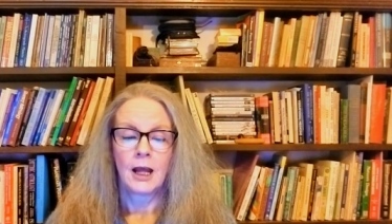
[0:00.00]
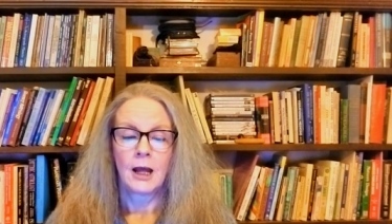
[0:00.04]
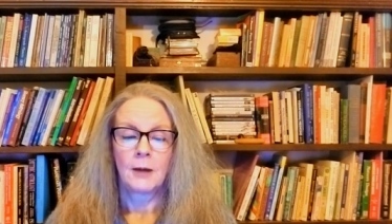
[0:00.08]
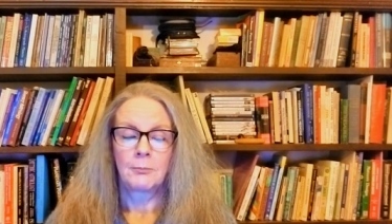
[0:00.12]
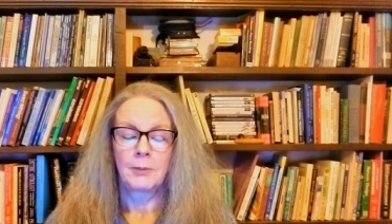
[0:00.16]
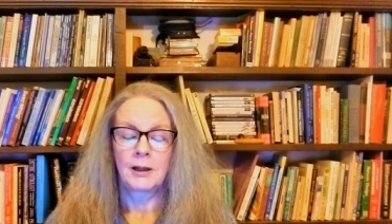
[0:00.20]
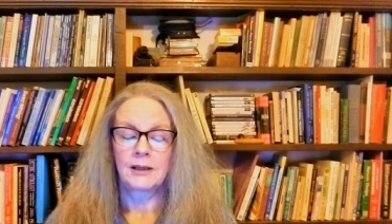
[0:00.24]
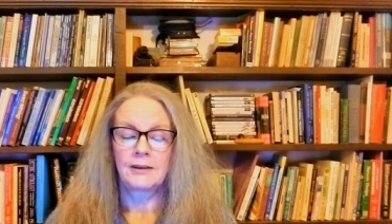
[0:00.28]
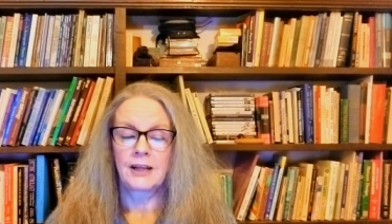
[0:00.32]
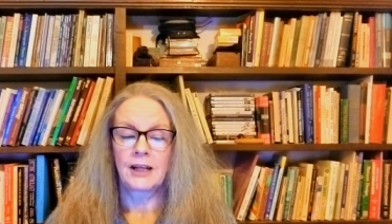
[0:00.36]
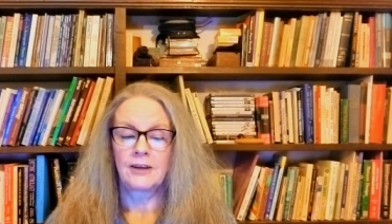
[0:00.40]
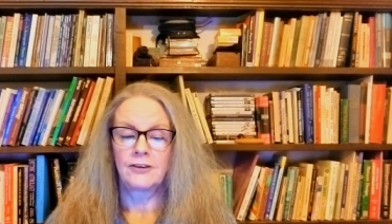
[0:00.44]

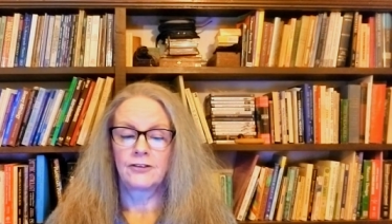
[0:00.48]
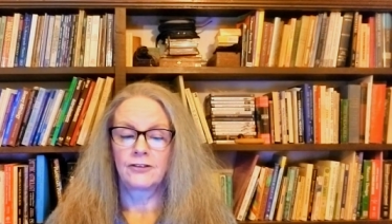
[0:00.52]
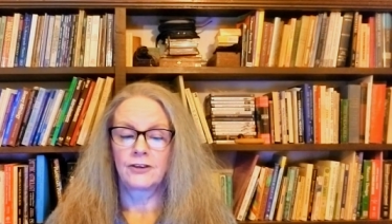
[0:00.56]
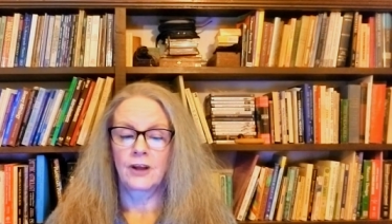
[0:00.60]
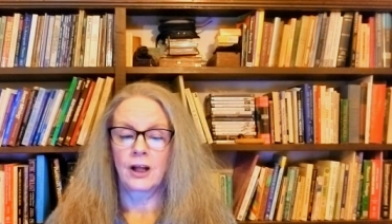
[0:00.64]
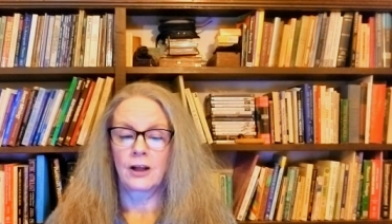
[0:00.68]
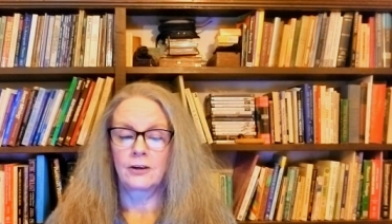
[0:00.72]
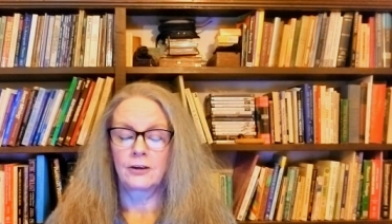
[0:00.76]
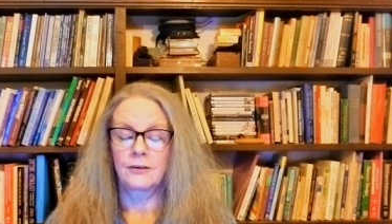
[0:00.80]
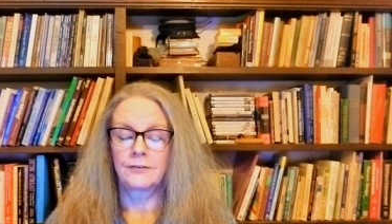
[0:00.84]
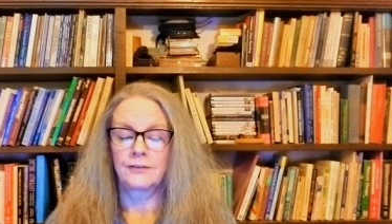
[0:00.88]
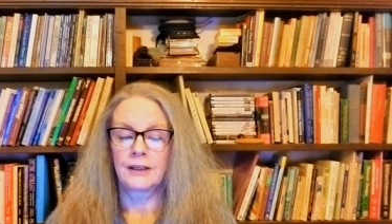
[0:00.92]
but they
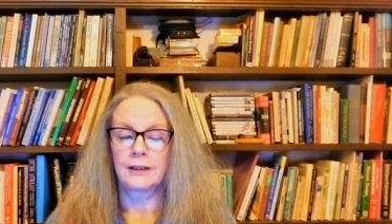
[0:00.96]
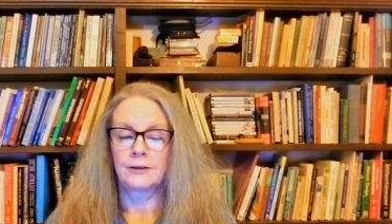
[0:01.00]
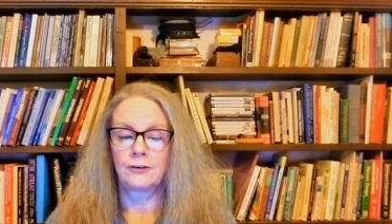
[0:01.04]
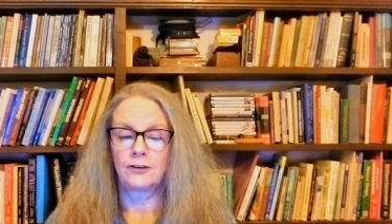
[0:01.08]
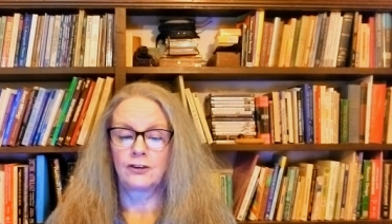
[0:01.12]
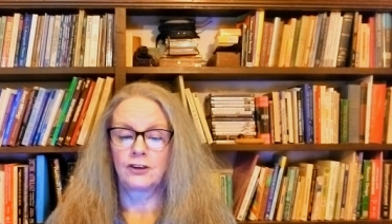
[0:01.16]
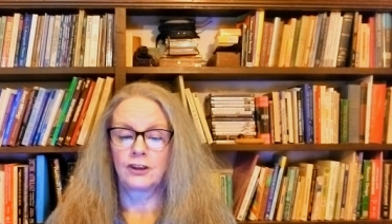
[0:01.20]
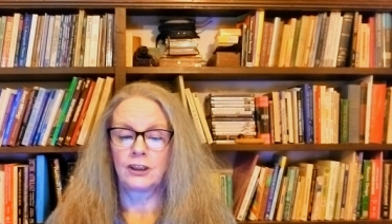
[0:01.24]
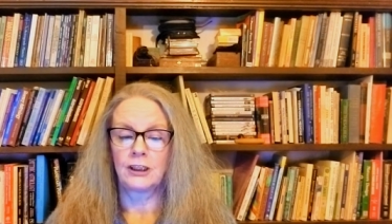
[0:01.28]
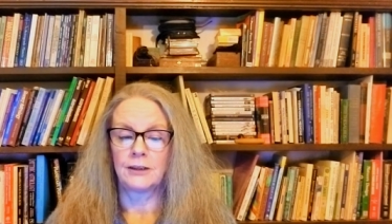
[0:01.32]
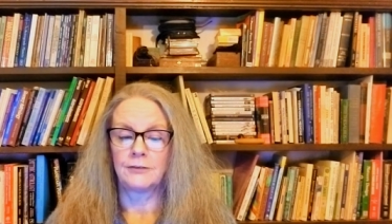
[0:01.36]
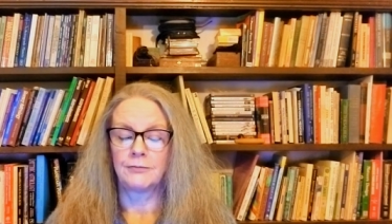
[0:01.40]
seldom
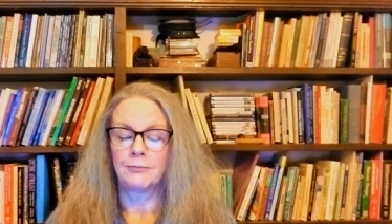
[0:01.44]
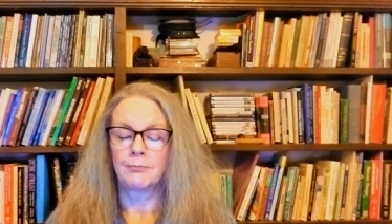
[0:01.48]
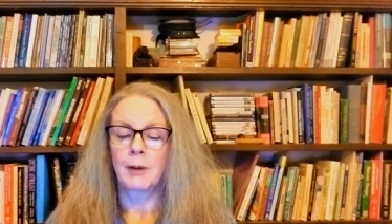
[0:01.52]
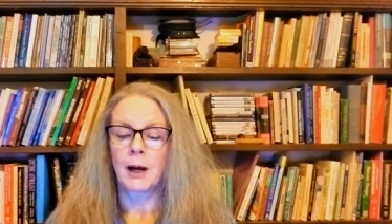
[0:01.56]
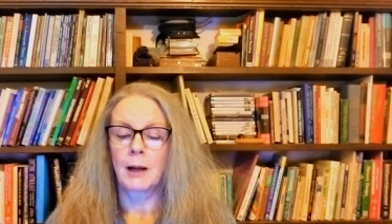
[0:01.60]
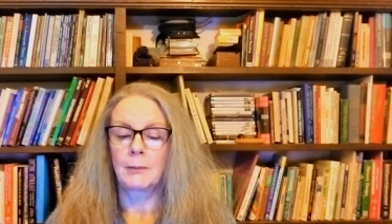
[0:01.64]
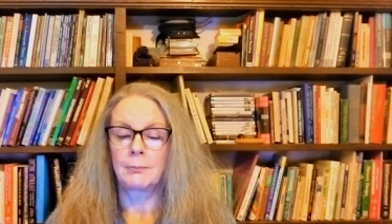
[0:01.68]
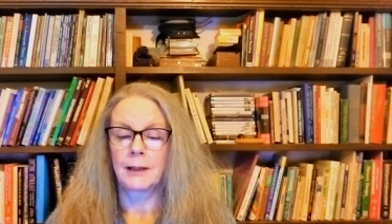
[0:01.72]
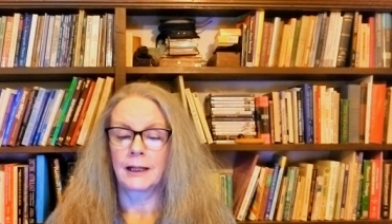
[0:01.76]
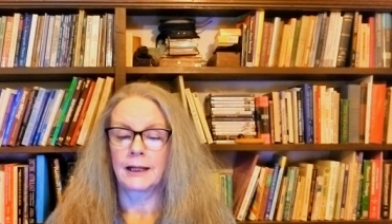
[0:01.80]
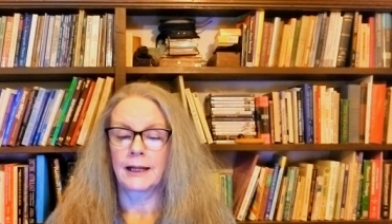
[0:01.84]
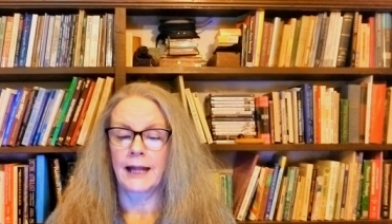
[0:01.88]
achieve
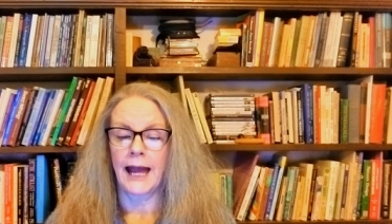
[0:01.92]
public